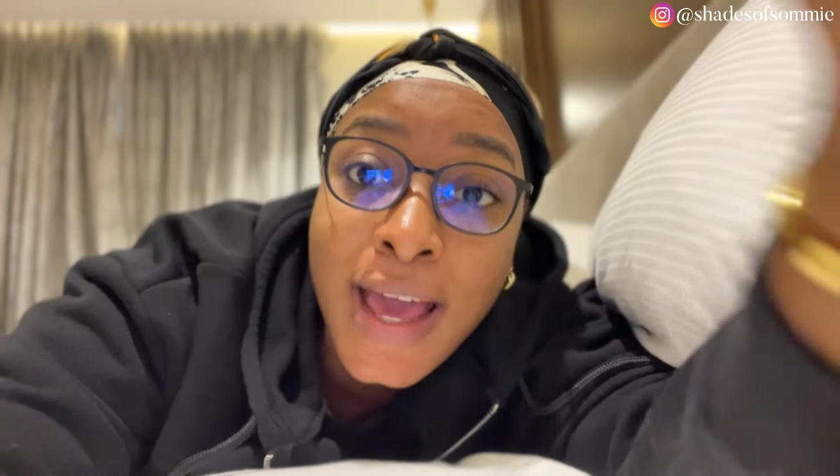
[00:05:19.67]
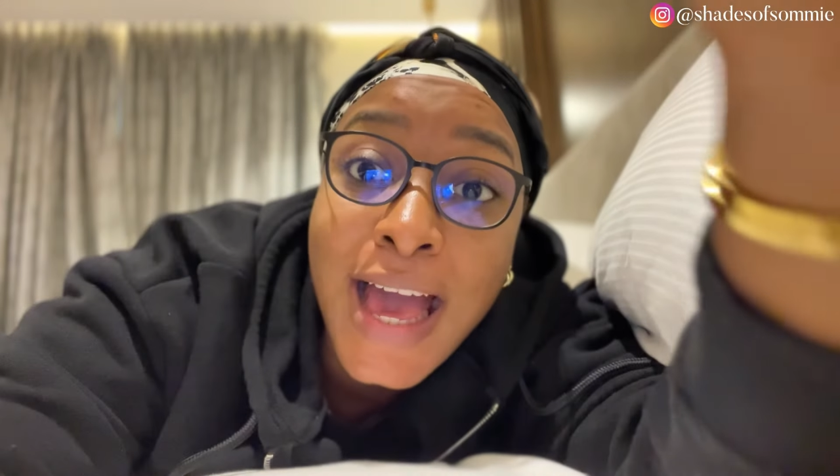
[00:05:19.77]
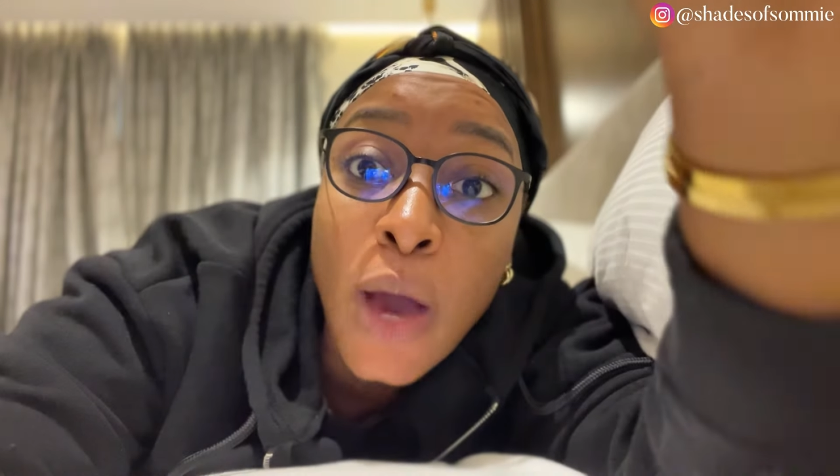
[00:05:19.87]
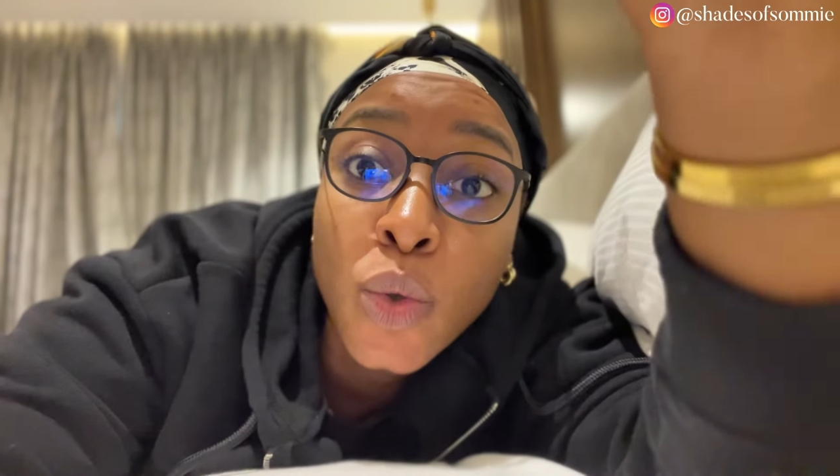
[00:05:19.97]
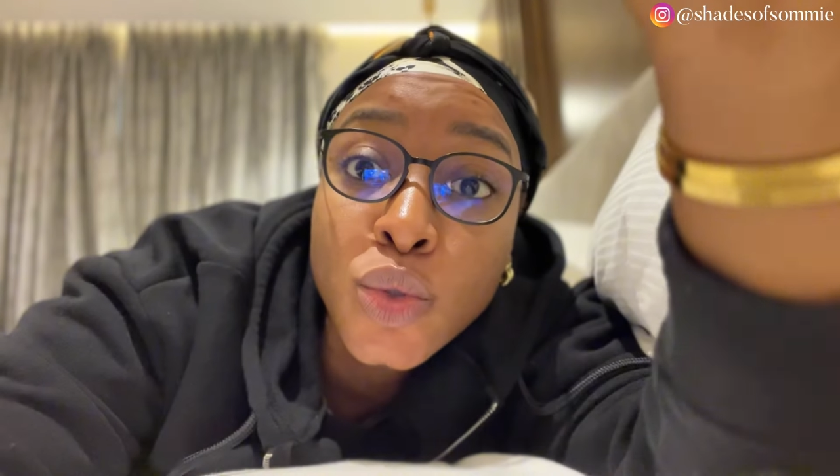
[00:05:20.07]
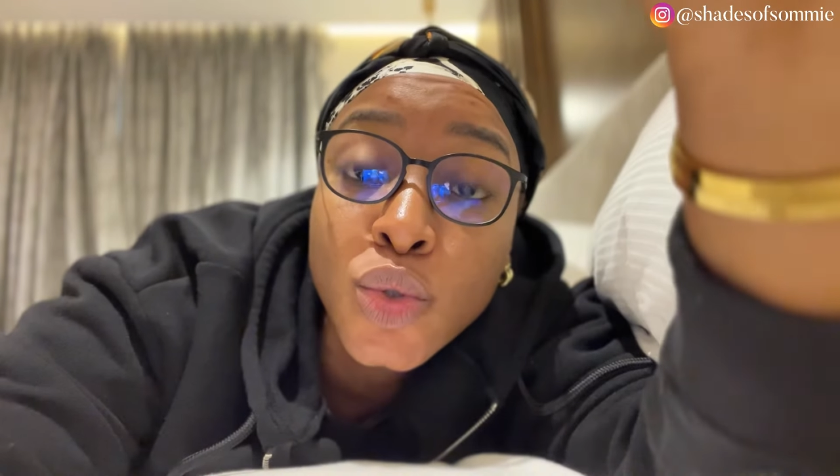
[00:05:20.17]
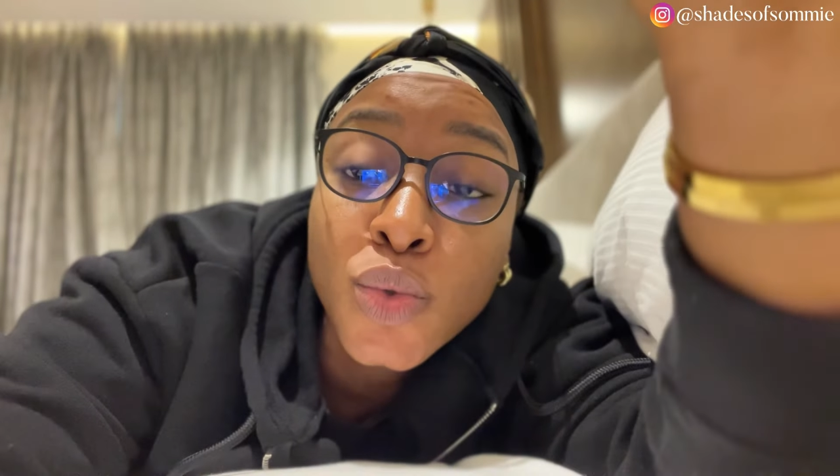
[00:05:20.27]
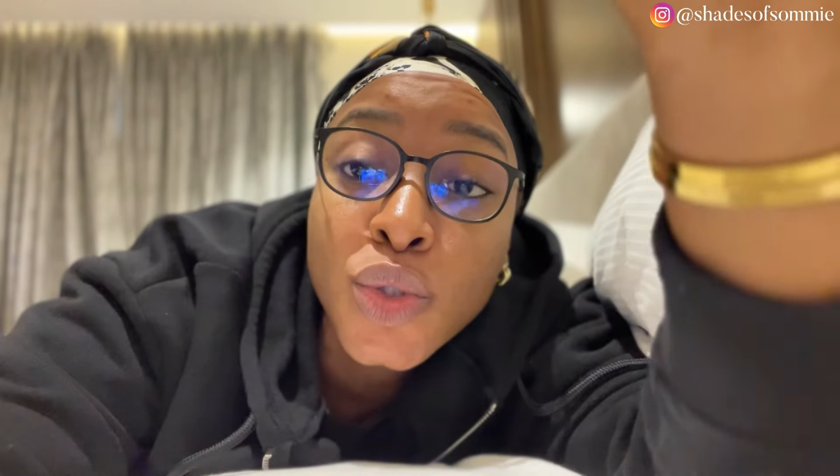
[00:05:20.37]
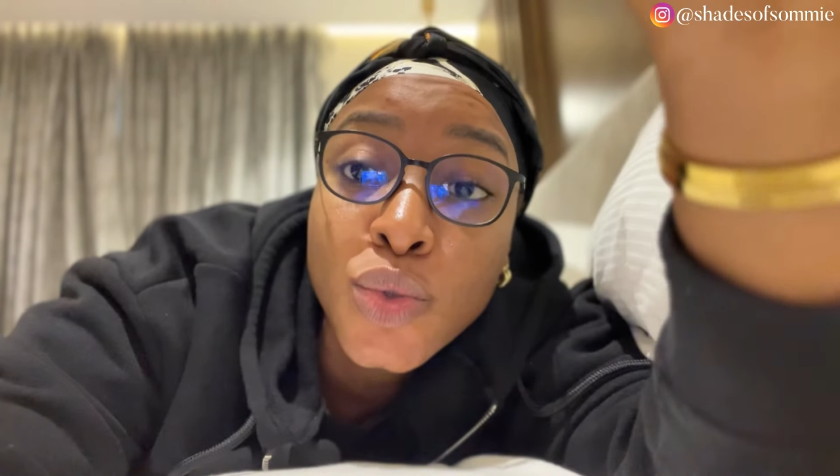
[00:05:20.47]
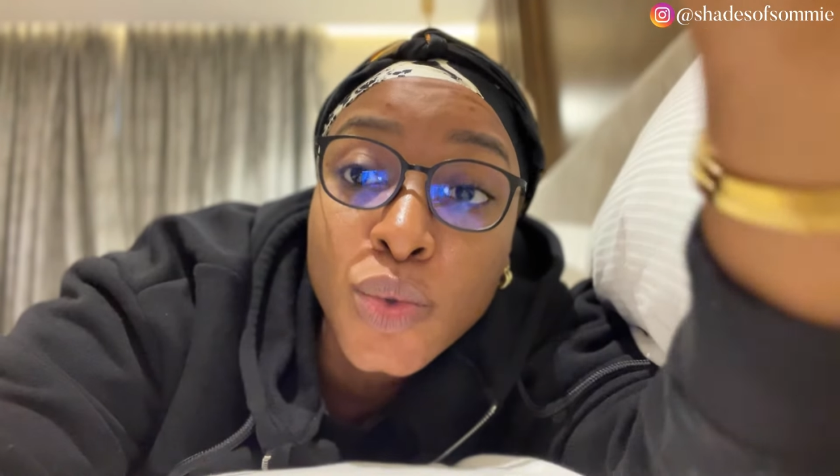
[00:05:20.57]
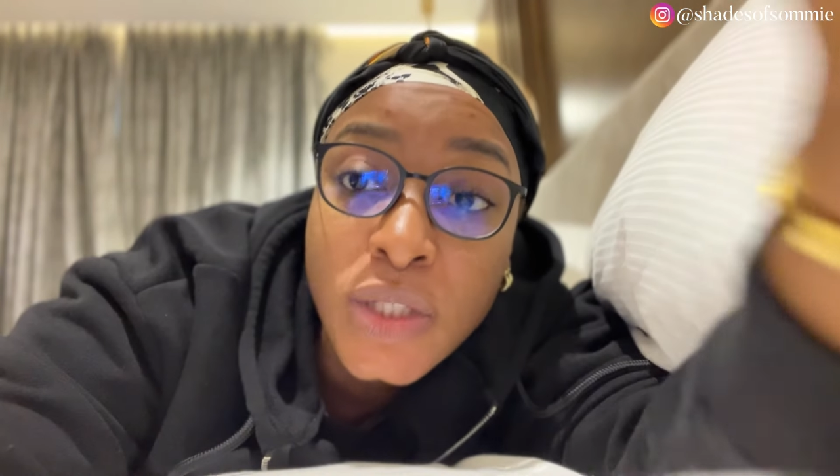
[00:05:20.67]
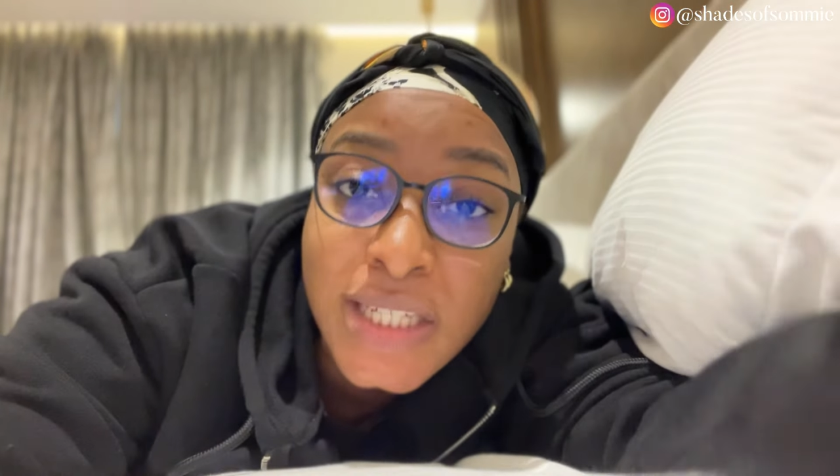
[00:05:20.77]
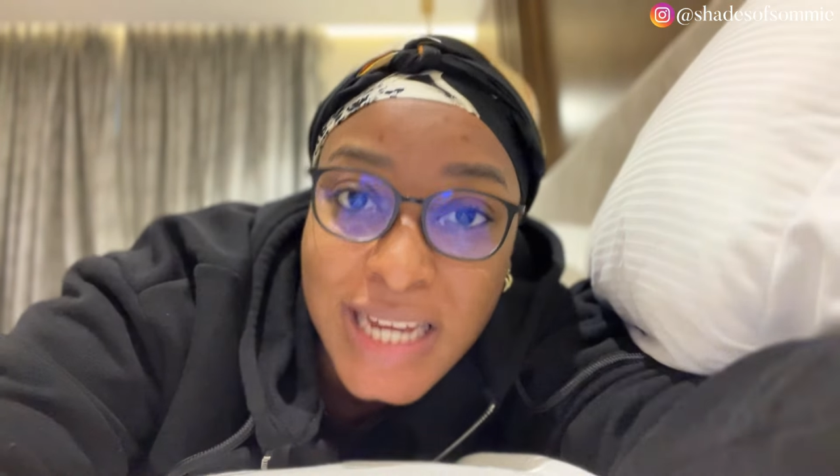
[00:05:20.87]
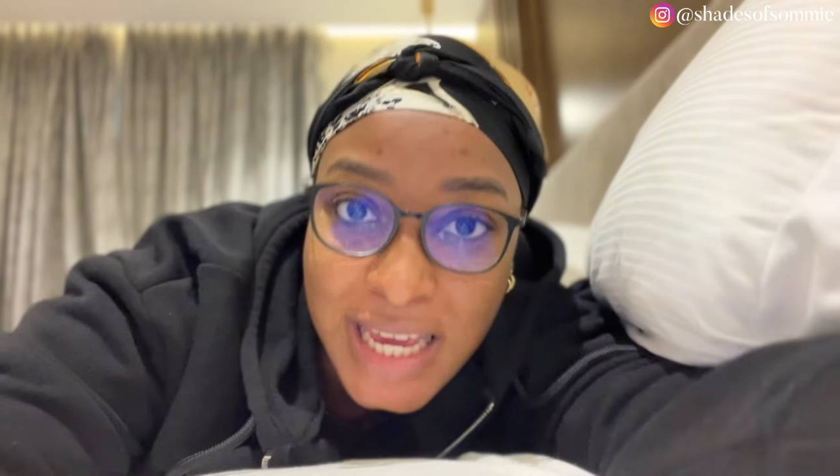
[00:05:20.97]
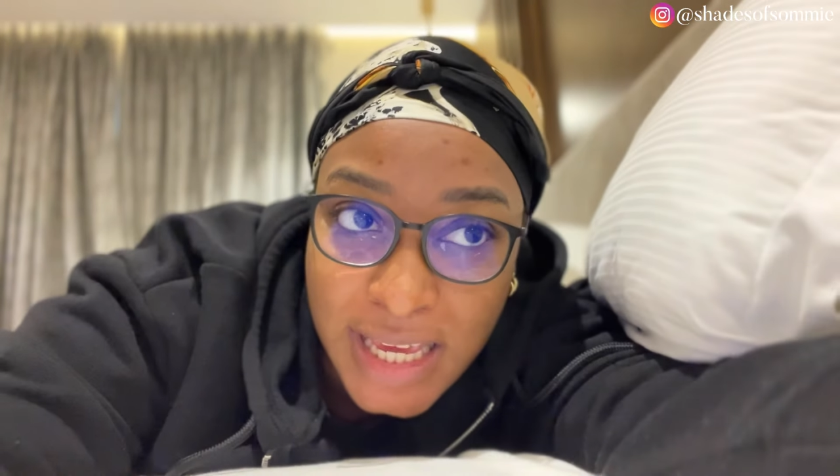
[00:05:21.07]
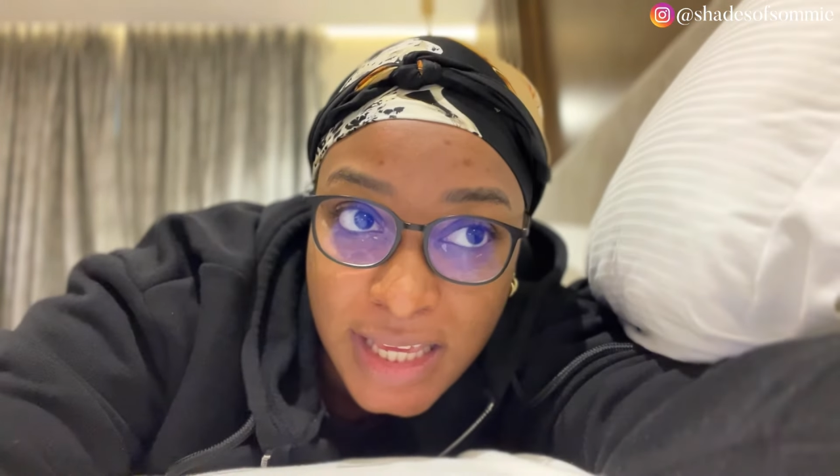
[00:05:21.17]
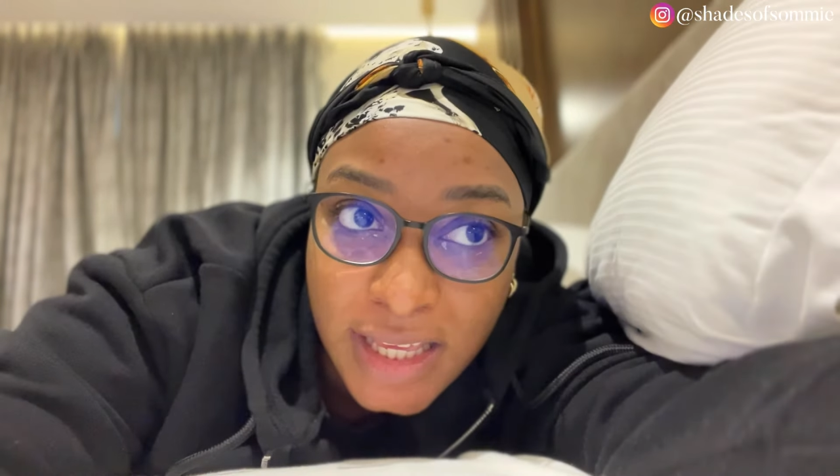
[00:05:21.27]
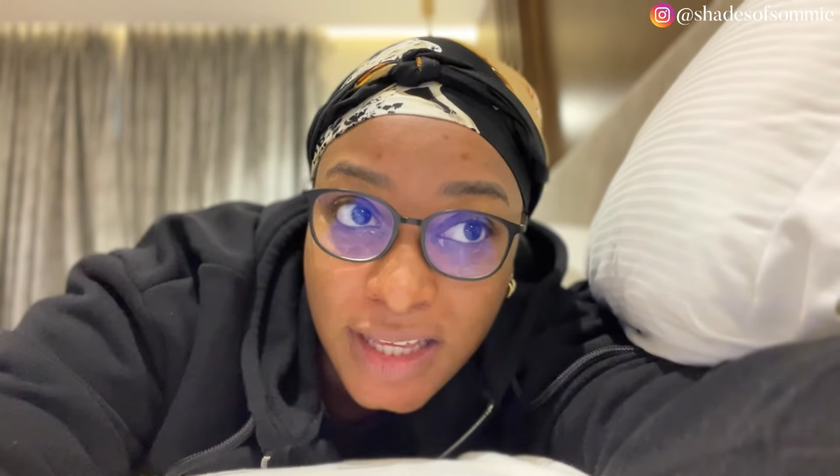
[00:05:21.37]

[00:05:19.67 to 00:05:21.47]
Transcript: I want to do it today.